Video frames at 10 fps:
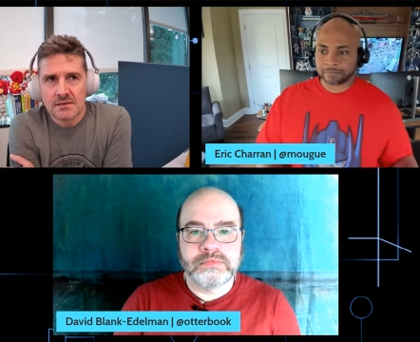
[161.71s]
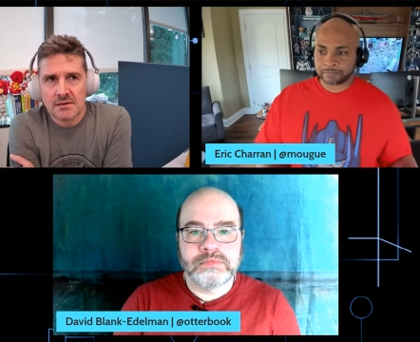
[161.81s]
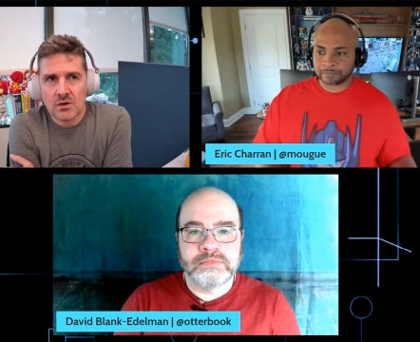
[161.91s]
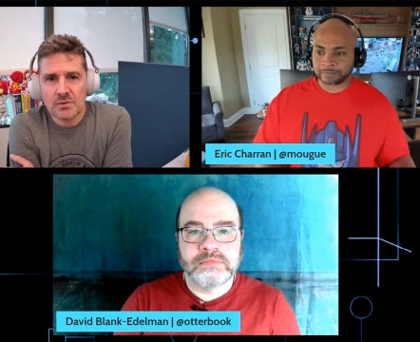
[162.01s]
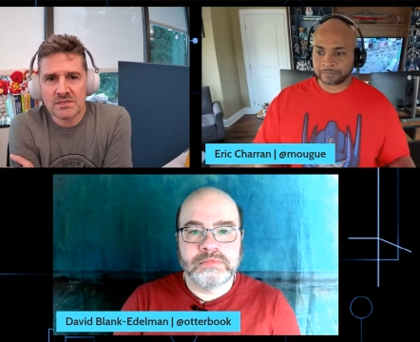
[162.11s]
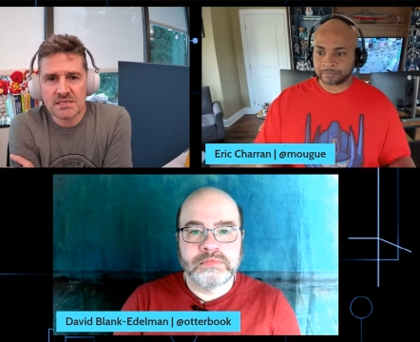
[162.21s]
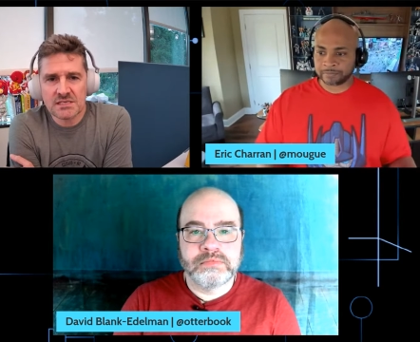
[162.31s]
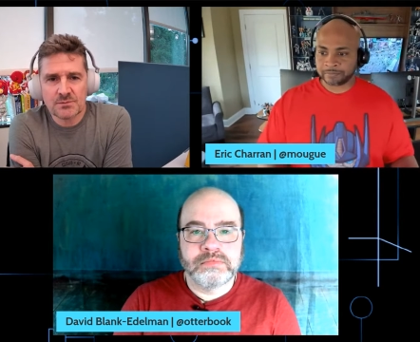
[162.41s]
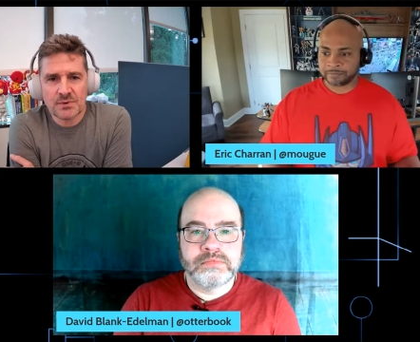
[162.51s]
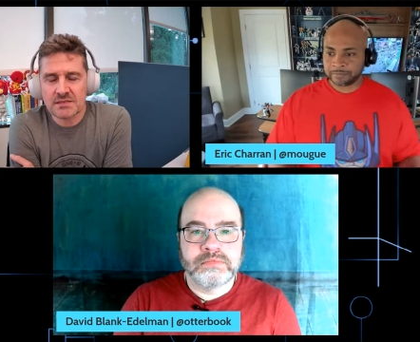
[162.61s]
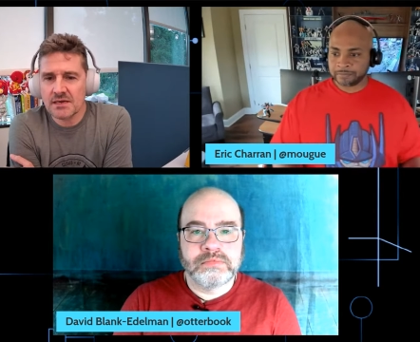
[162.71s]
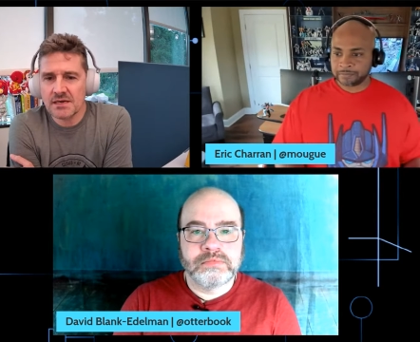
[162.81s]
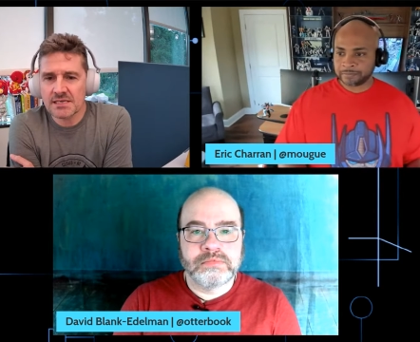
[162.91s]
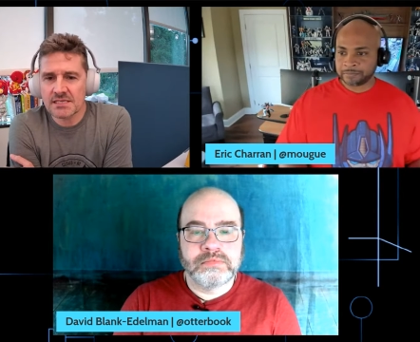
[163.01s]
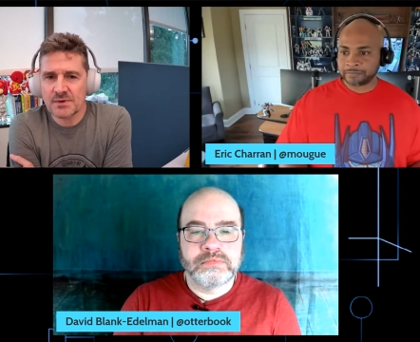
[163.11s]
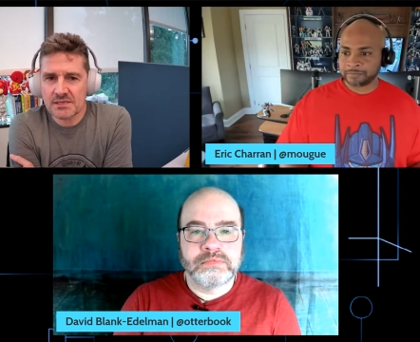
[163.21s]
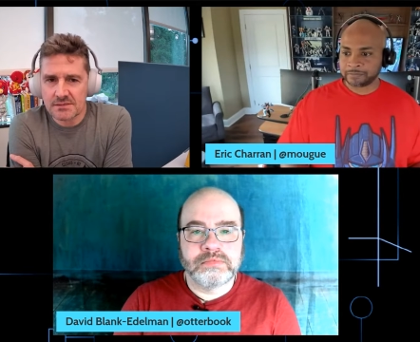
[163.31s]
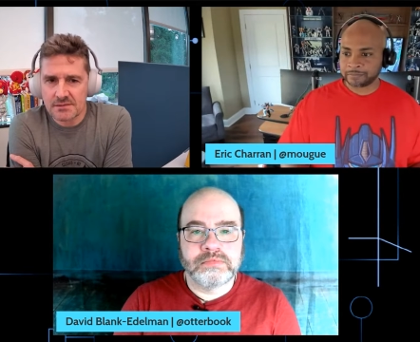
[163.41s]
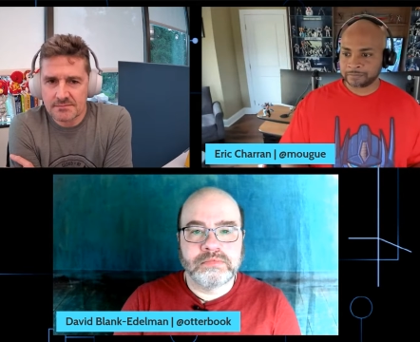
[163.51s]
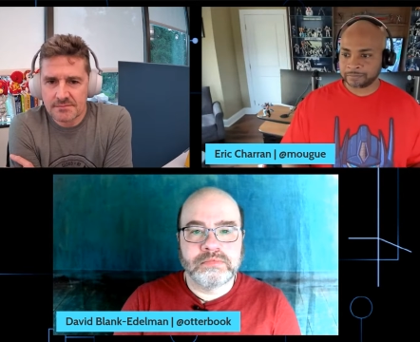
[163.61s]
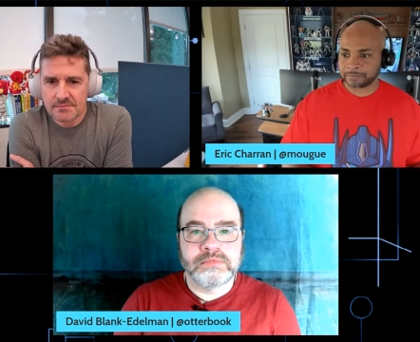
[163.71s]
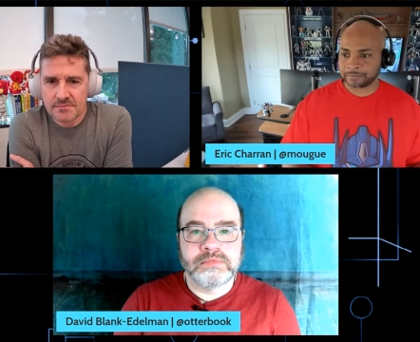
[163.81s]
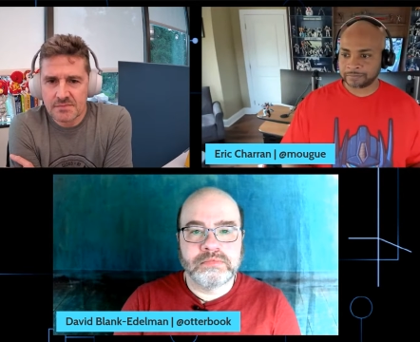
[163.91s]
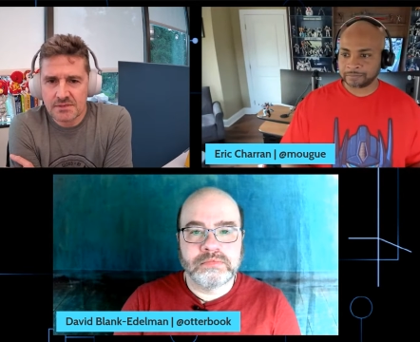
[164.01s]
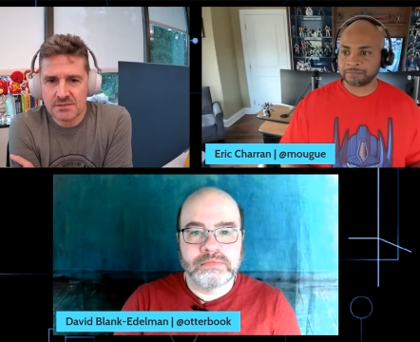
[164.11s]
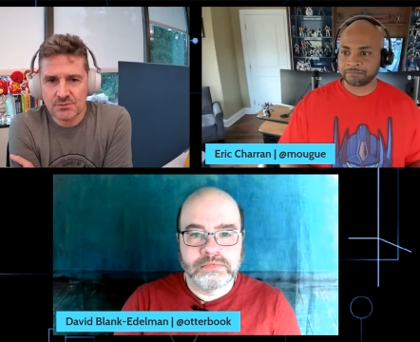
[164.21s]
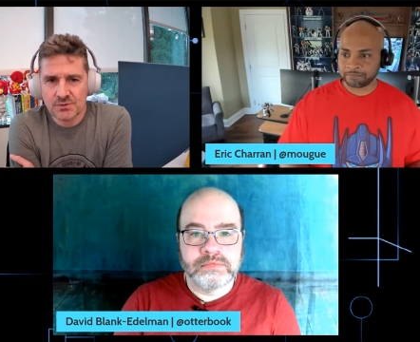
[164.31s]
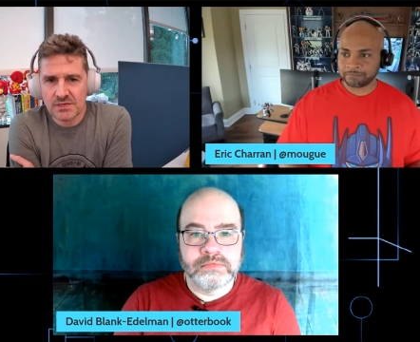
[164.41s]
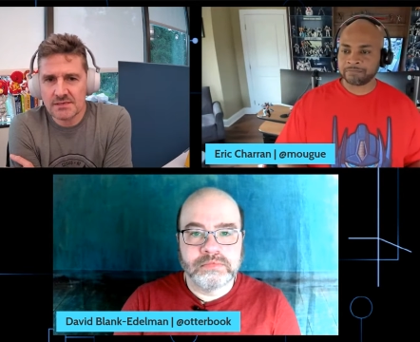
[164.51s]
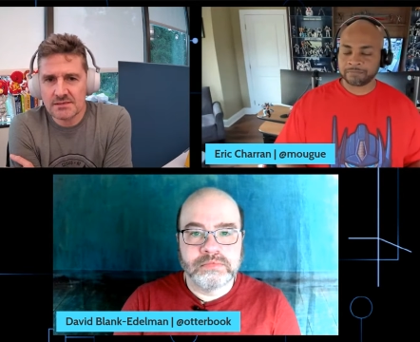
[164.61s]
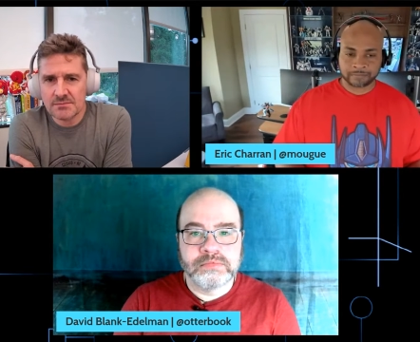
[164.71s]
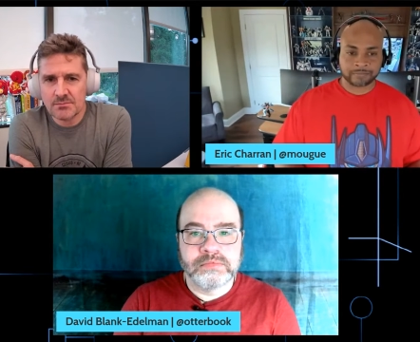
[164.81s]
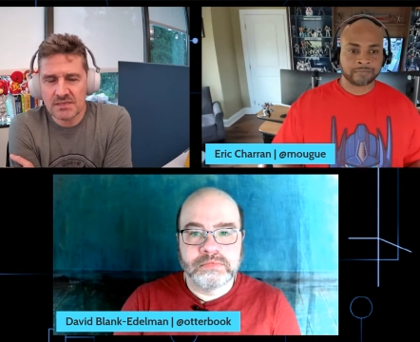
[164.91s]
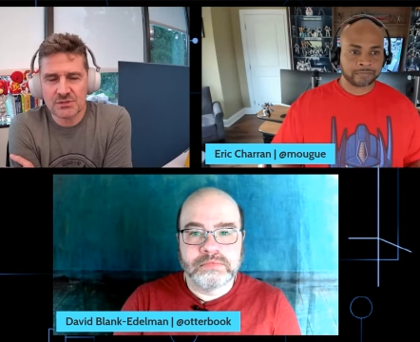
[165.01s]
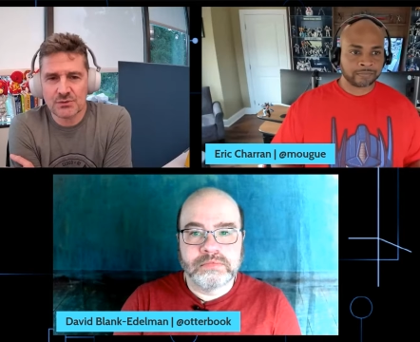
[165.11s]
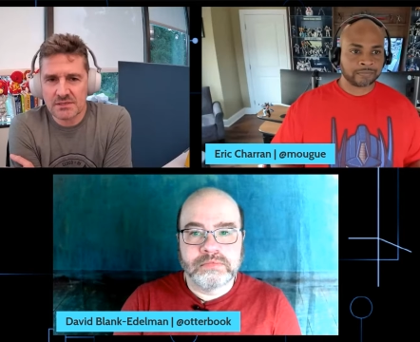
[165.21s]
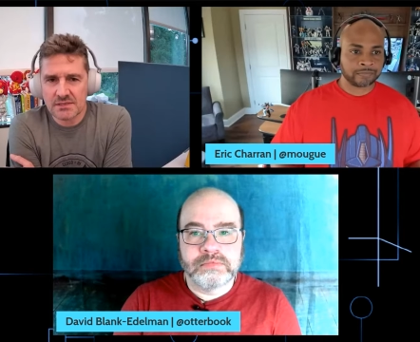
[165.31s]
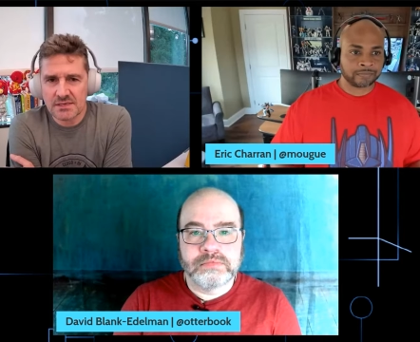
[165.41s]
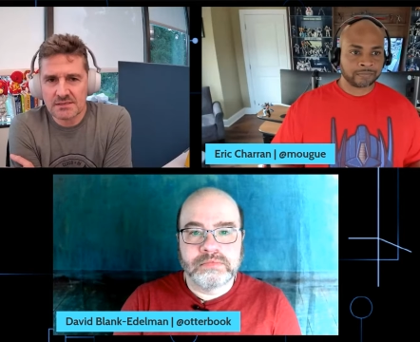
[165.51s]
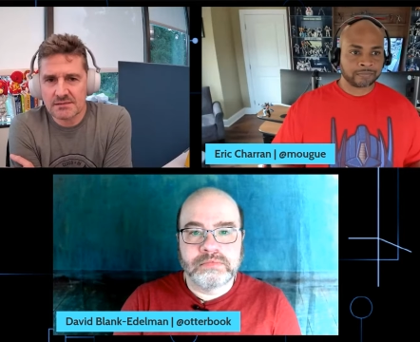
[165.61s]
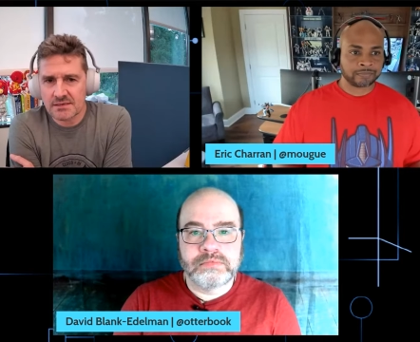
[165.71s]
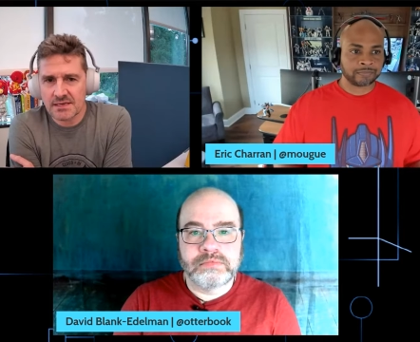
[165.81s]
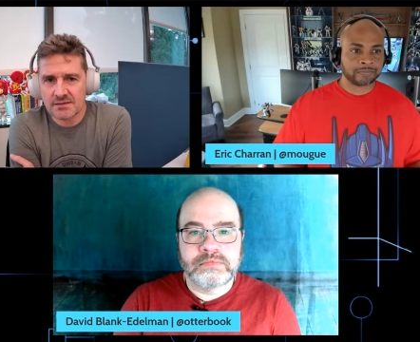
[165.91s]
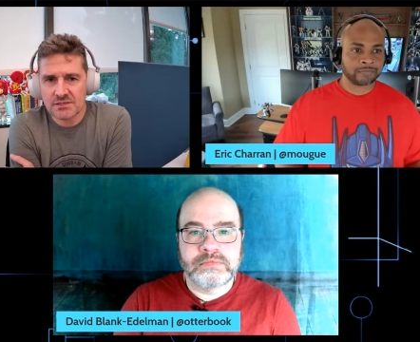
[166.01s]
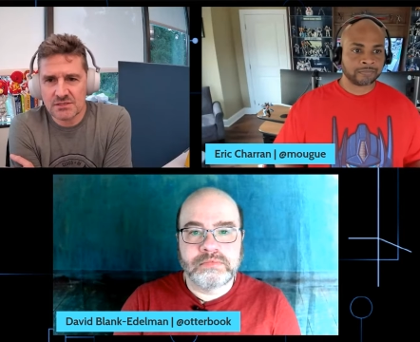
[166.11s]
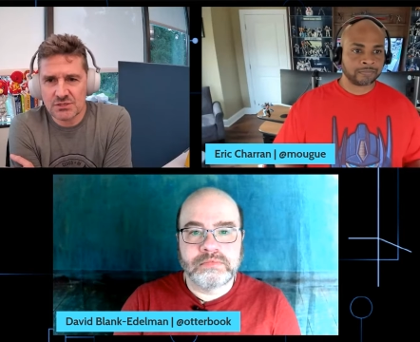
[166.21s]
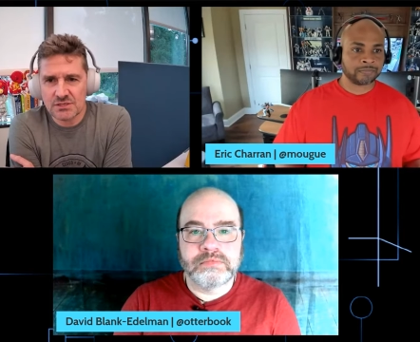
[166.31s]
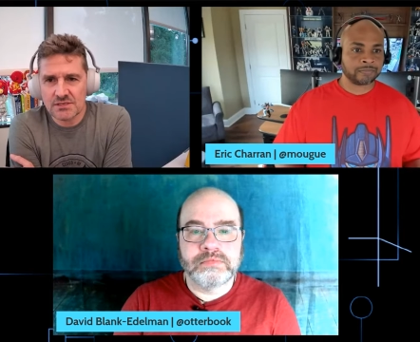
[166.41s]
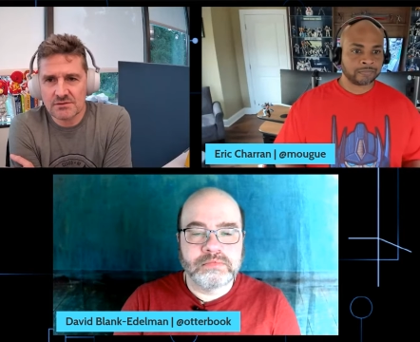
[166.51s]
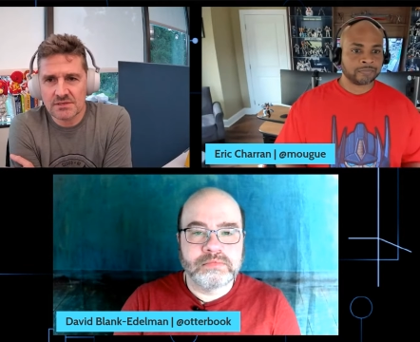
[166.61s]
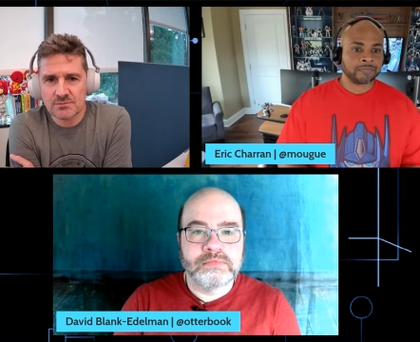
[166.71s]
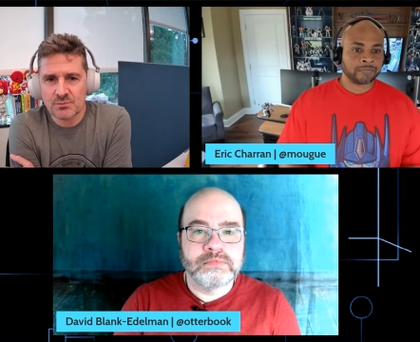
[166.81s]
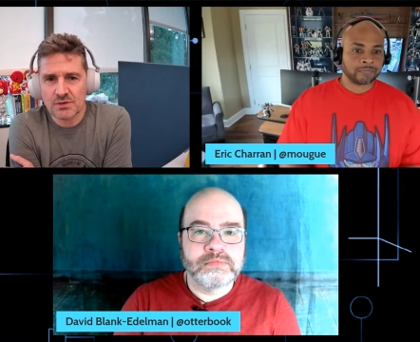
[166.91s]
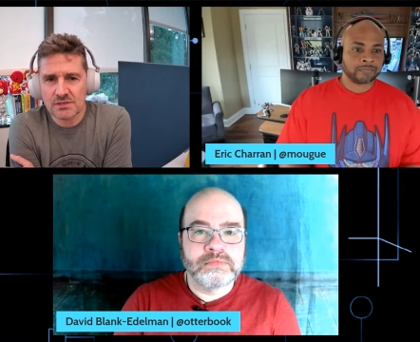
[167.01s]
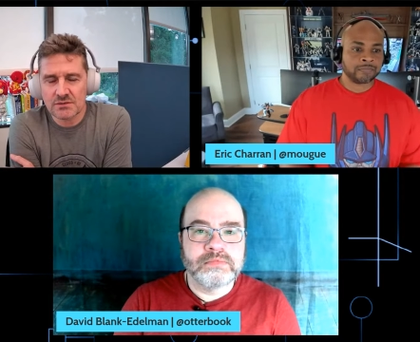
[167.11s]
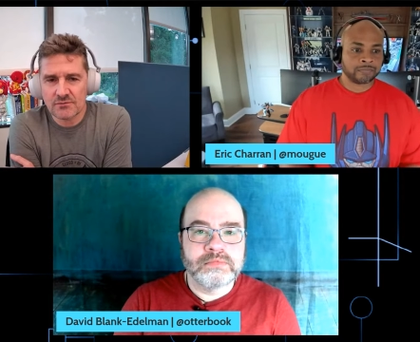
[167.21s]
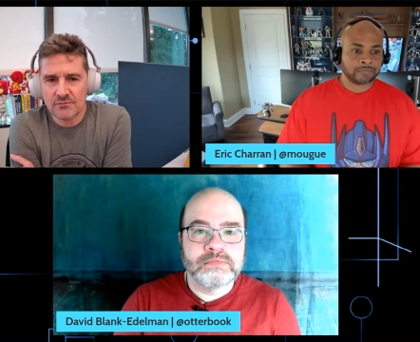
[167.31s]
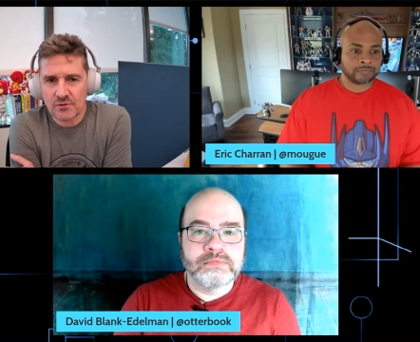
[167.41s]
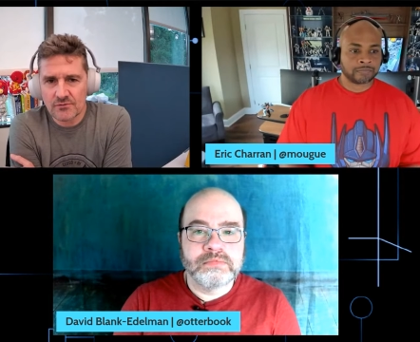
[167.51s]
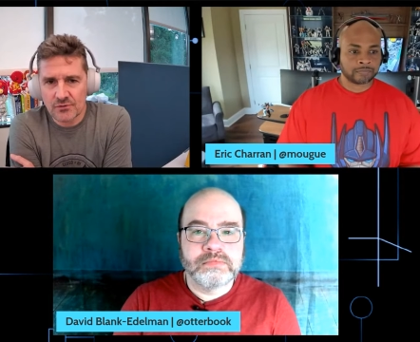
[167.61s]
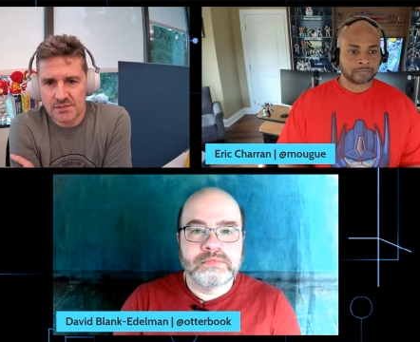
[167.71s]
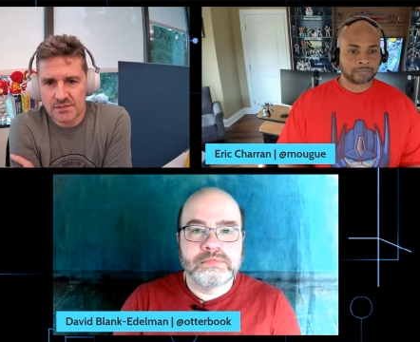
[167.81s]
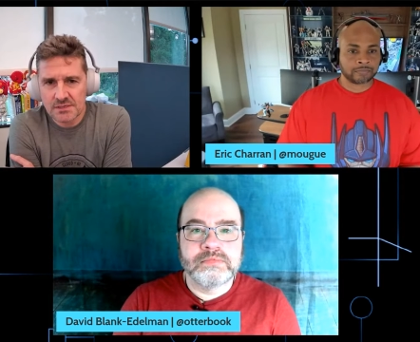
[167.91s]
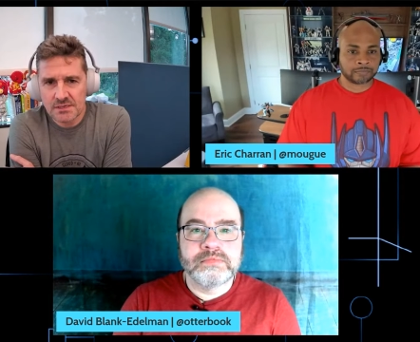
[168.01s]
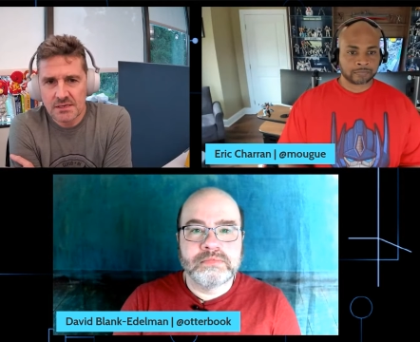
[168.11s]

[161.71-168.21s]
Speaker 1: always expect the unexpected is really the mantra that chaos engineering is putting to the forefront.